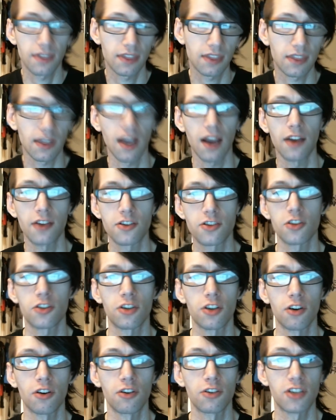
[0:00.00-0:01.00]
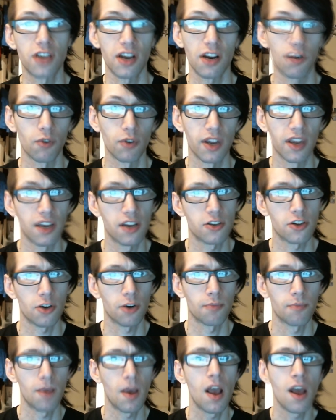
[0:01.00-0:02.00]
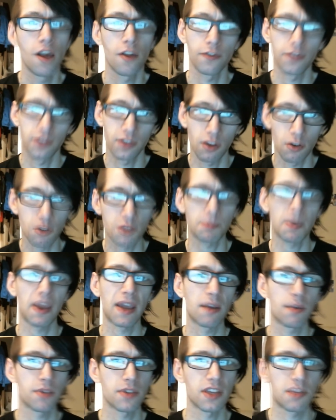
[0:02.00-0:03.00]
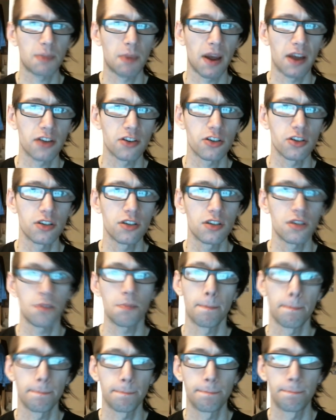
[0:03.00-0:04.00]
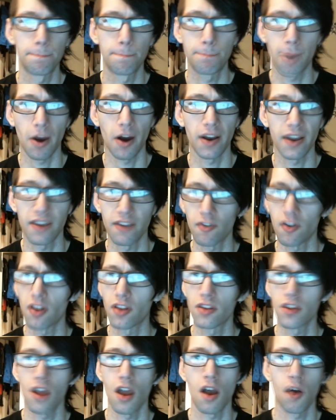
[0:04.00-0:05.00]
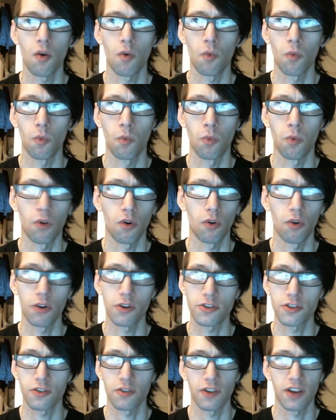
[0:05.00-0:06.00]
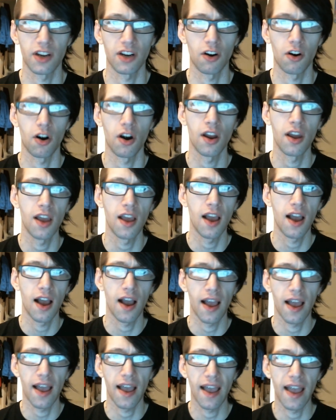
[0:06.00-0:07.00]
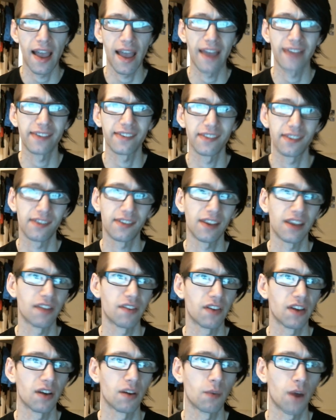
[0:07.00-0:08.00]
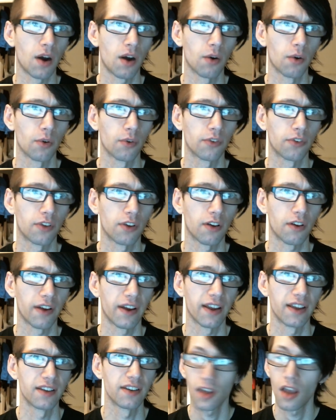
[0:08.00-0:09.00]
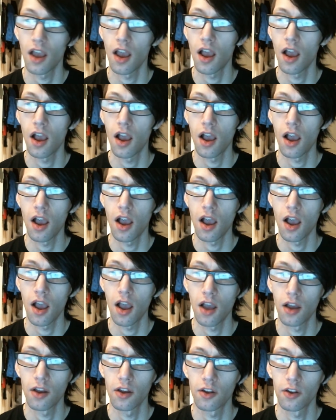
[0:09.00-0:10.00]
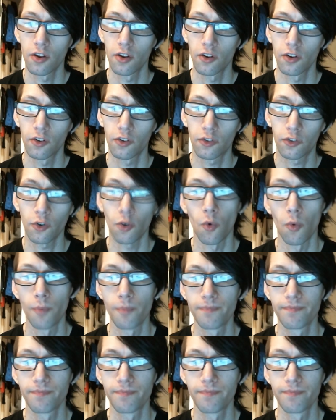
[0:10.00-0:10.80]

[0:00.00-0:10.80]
That's just their general nature. They'll spike with expansions, but even Warlords of Draenor isn't saving WoW's decline. So,